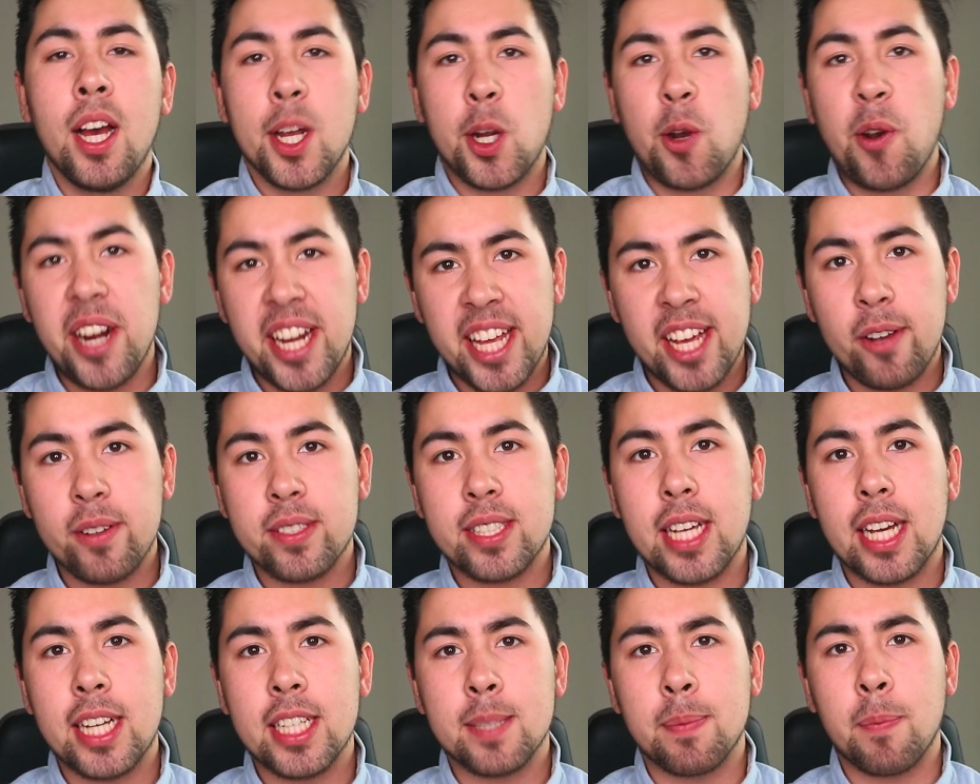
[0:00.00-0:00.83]
Quinn
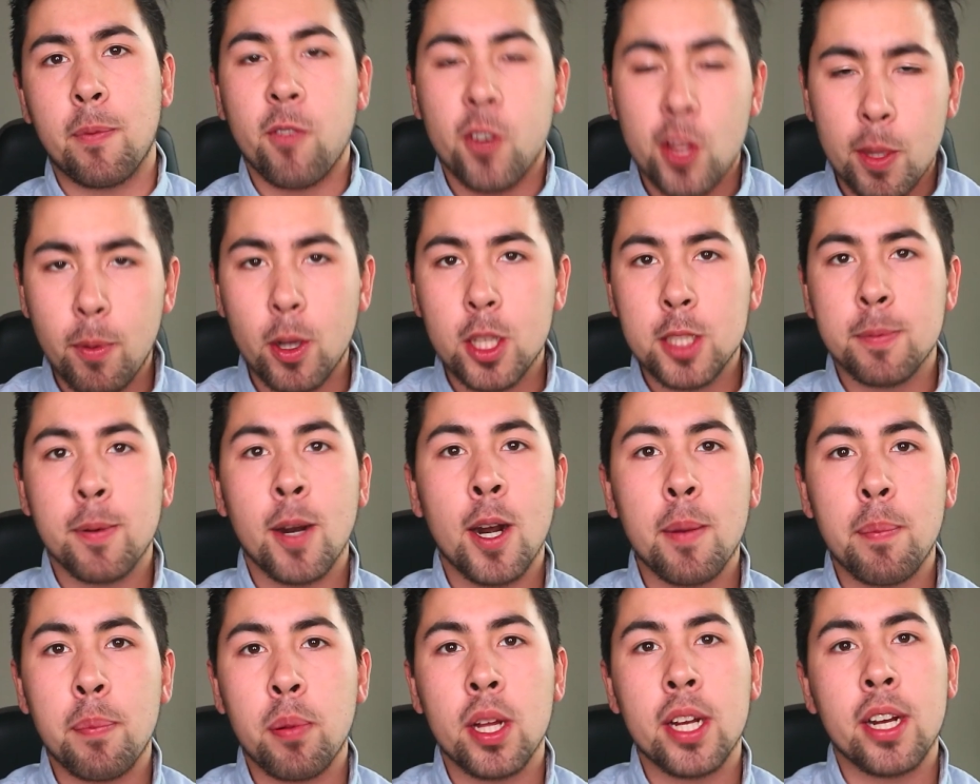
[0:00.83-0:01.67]
Hughes is, for the most
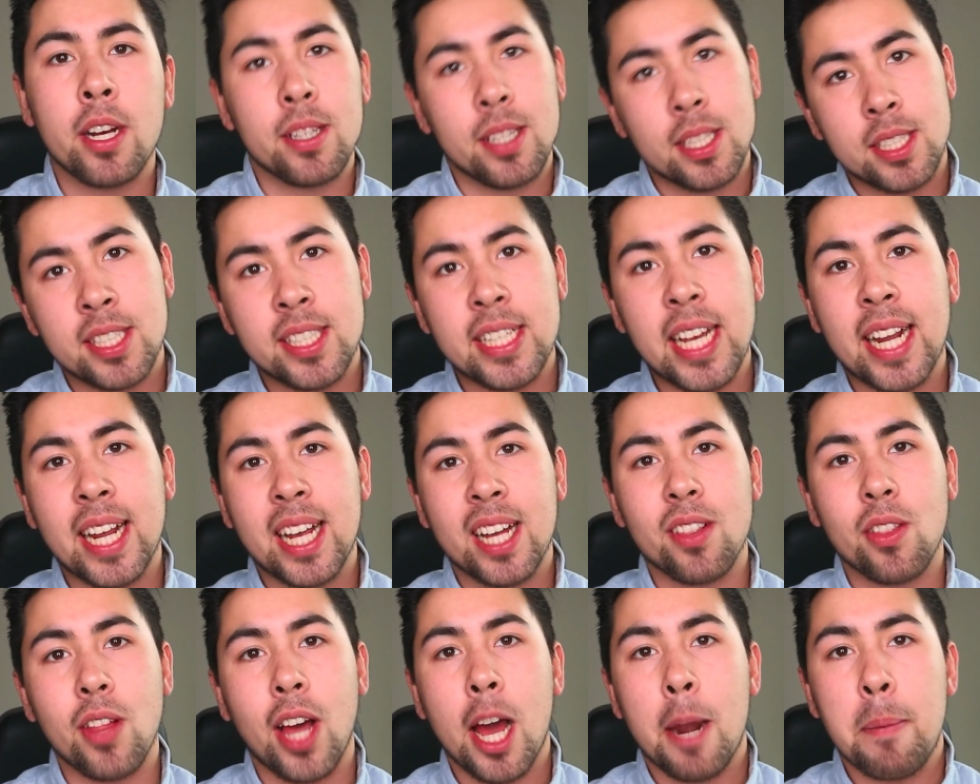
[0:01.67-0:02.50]
part, playing on the
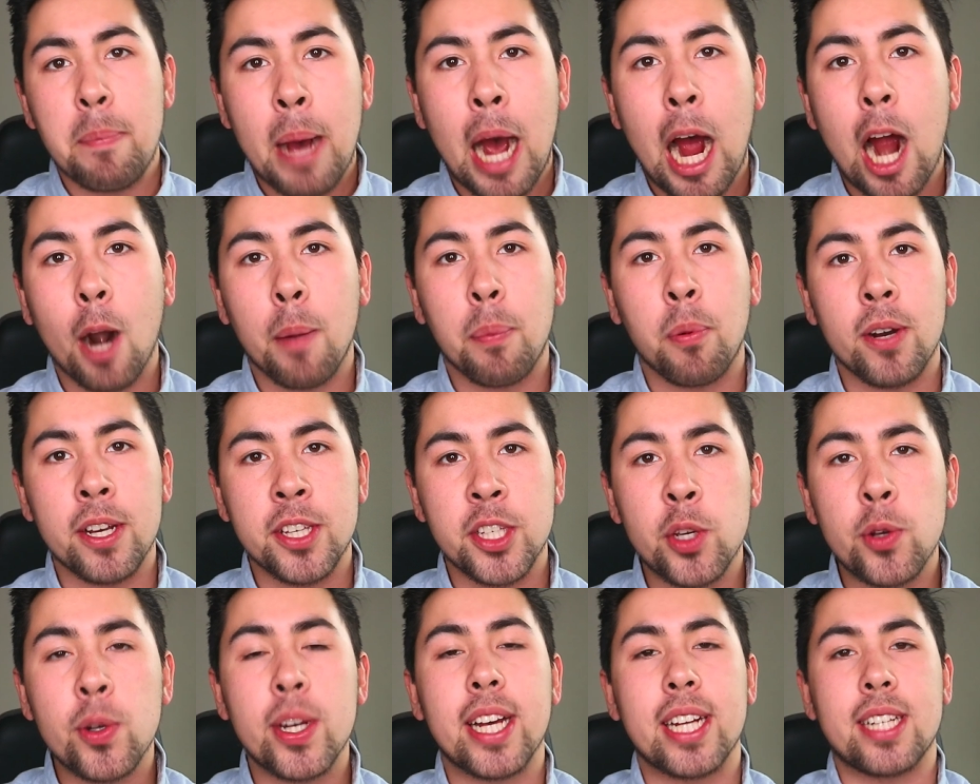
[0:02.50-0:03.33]
second line power play
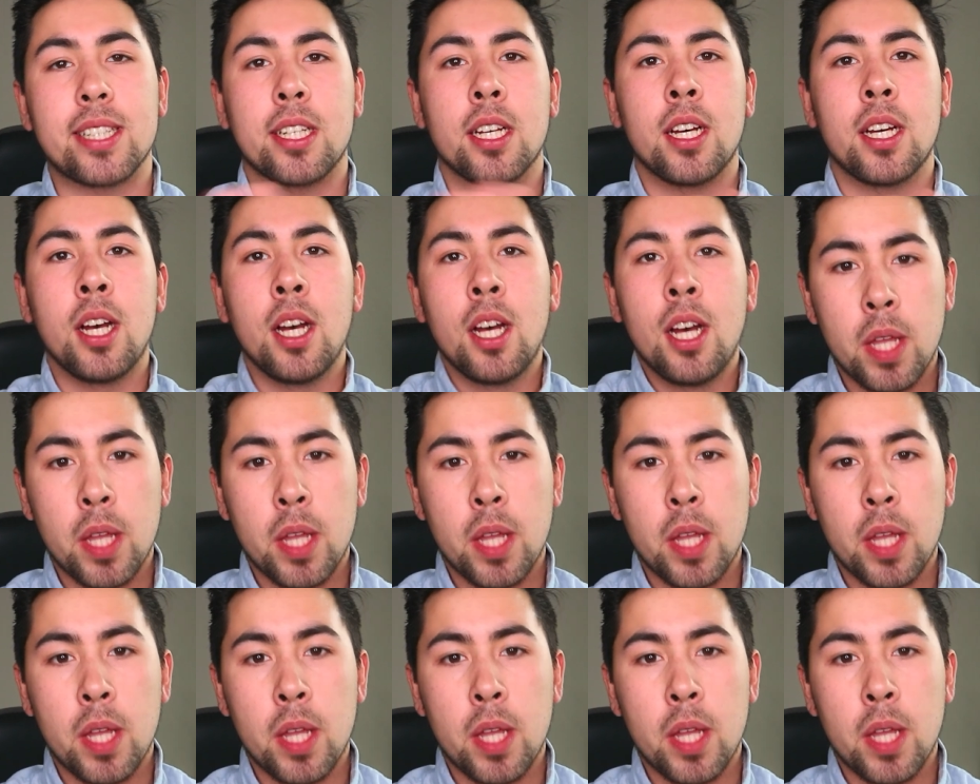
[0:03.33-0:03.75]
unit,